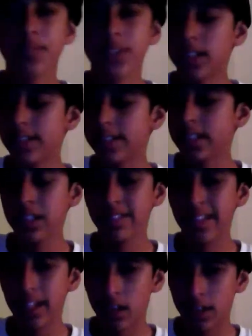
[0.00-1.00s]
just
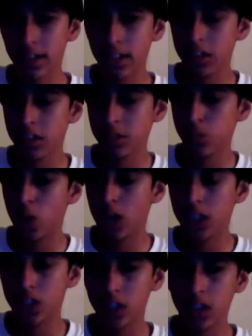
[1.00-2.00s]
leave that on and just
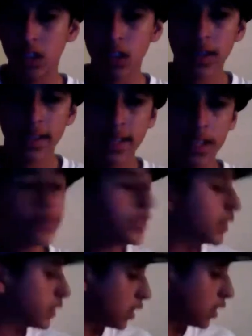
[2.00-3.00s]
wash it if it's